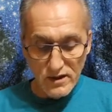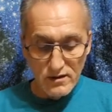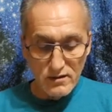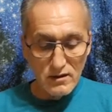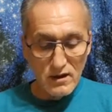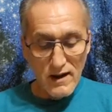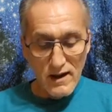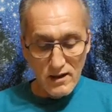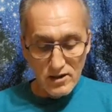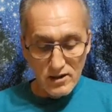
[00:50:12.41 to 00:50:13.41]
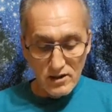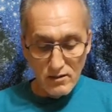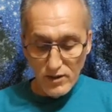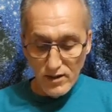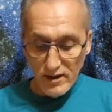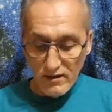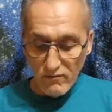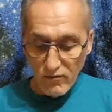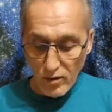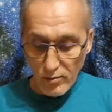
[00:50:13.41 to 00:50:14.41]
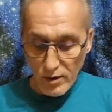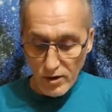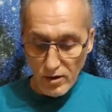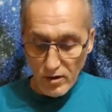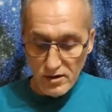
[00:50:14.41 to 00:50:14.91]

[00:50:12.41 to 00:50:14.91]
of the discovery of the operations.